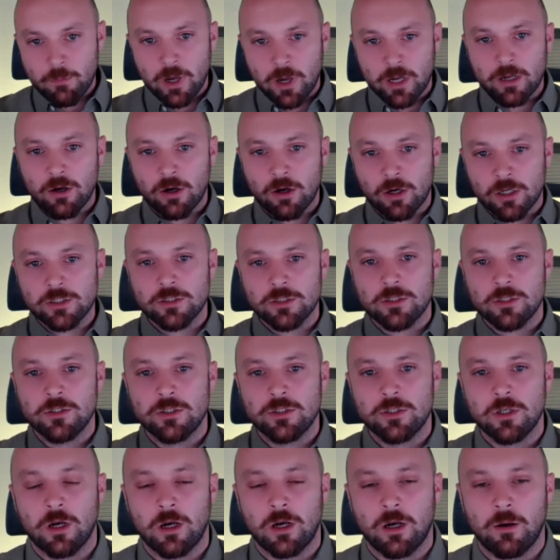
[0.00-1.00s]
My
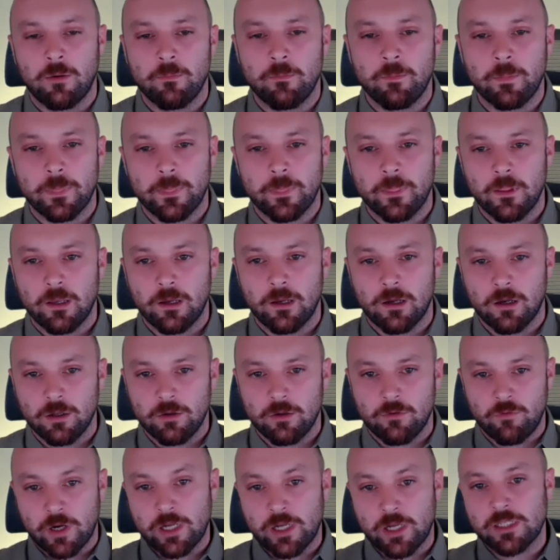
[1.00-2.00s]
cousins um,
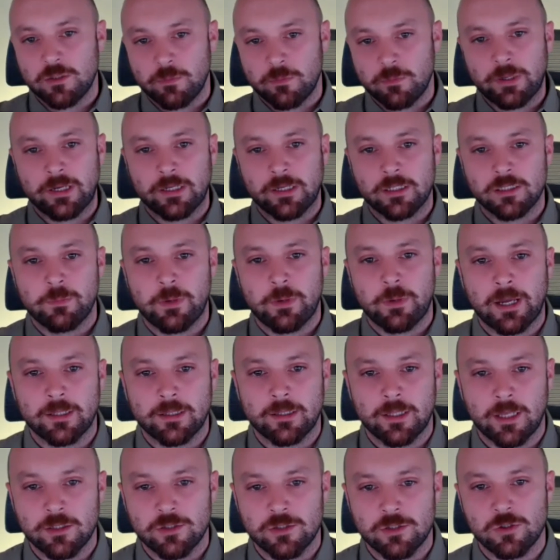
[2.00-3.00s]
raised pigs
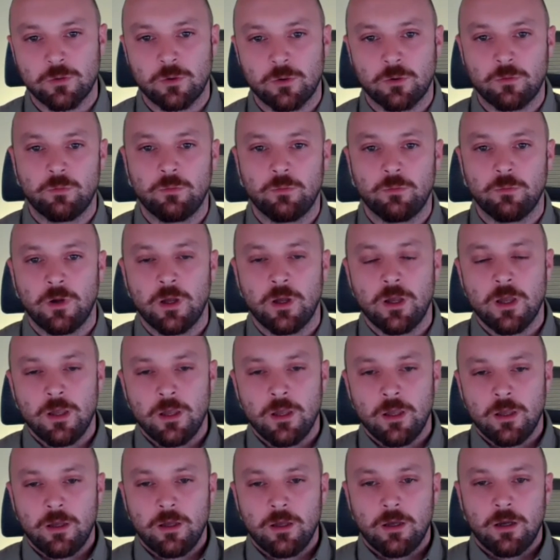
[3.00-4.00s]
back then. So
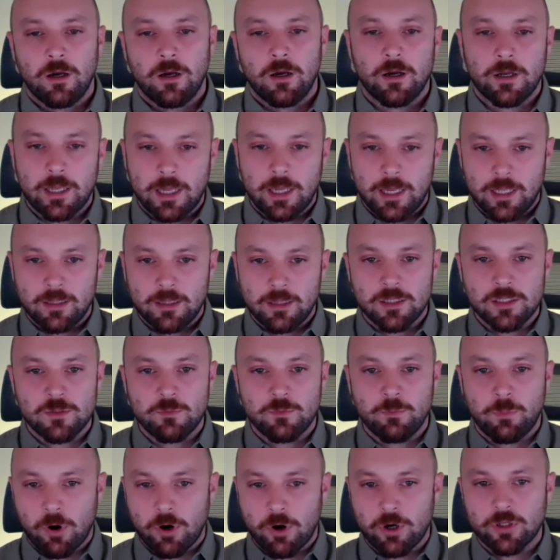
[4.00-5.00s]
again, this
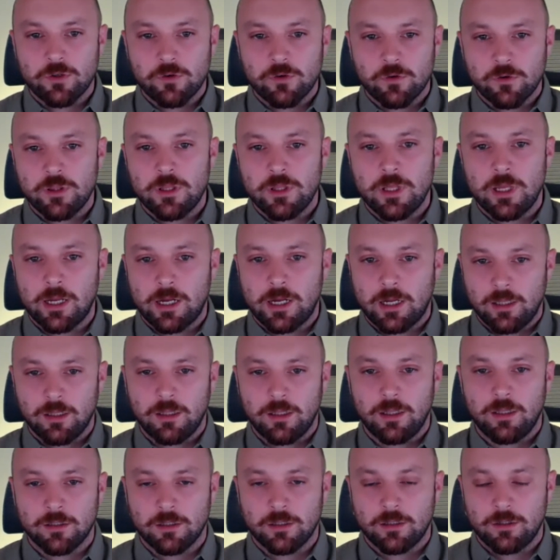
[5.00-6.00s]
barter thing,
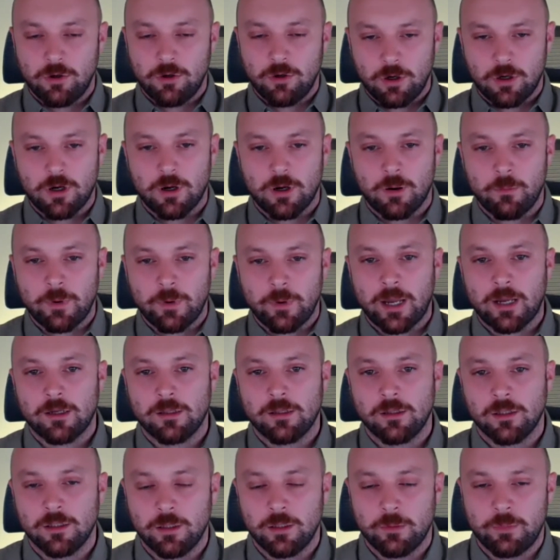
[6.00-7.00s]
I'll, I'll go come
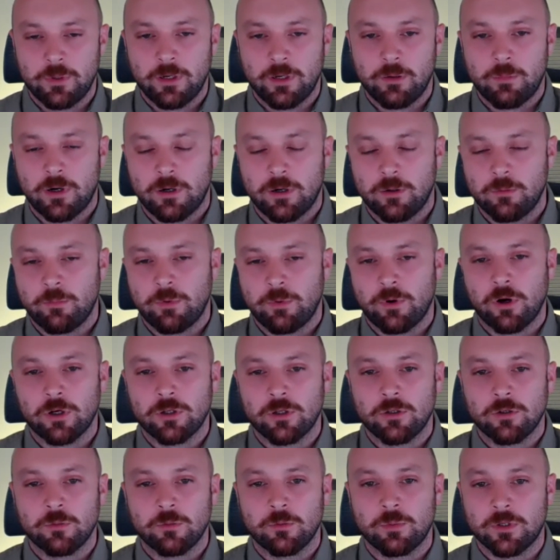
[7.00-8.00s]
back a little bit about
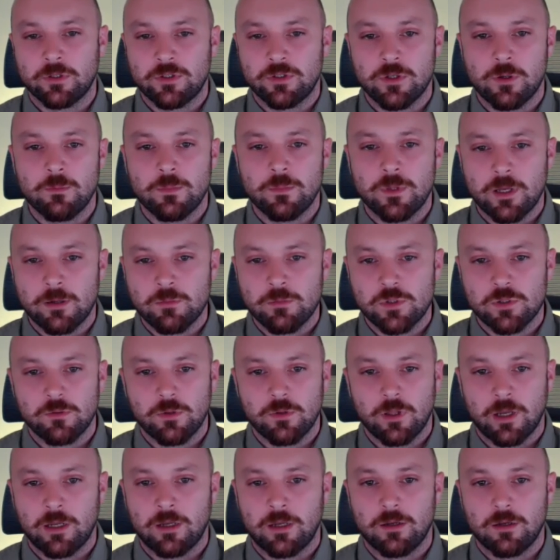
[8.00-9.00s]
barter, but sometimes
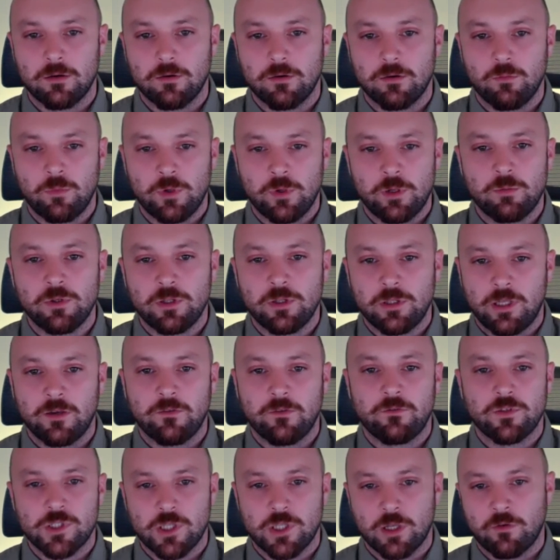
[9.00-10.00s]
like we would
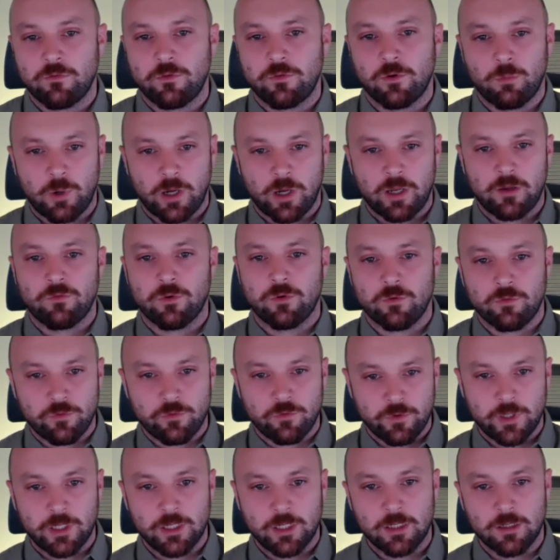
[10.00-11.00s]
give stuff away for
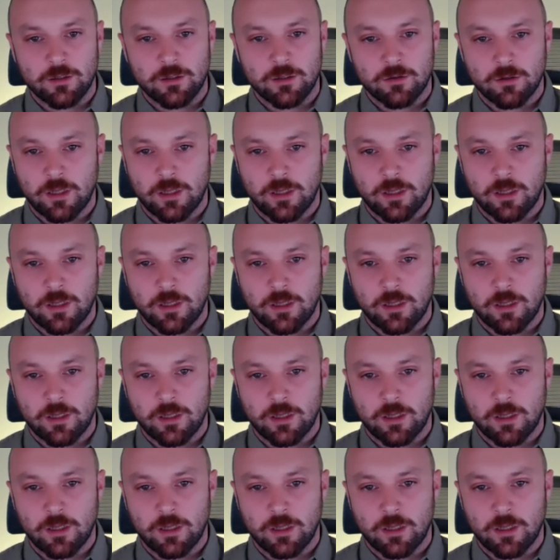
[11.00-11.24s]
free.